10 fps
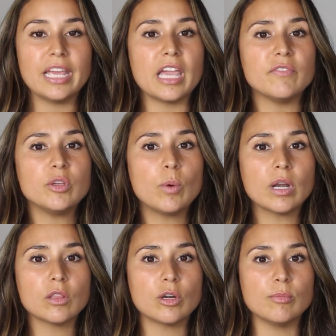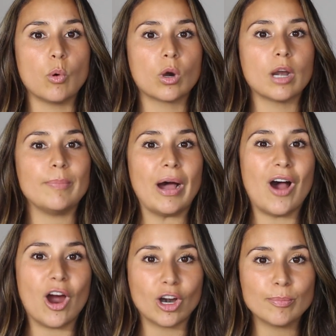If you want to learn more about
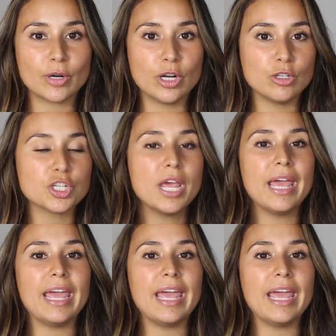our approach